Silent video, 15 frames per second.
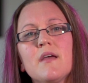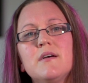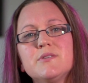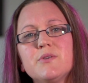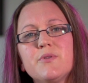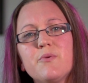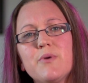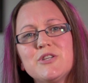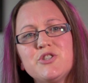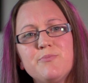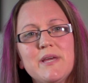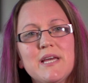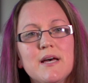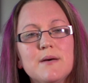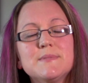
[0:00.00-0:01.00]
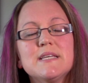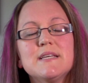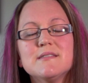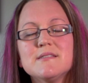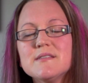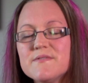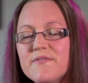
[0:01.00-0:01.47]
So the question becomes,
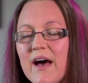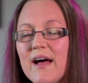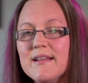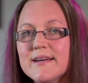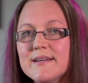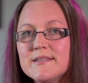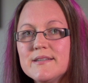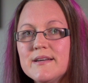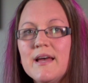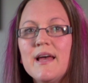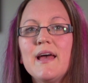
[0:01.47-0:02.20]
is this valid?